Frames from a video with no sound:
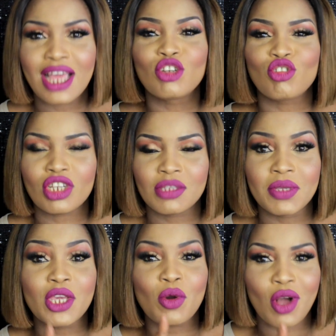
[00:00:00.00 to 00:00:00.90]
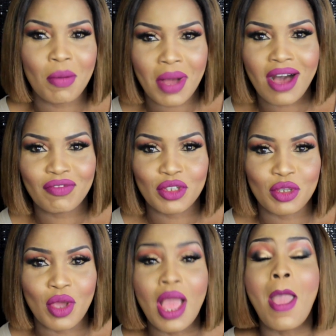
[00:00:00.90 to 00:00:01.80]
and trust me, he'll come after
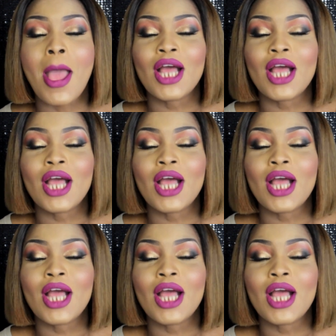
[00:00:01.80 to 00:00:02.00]
you.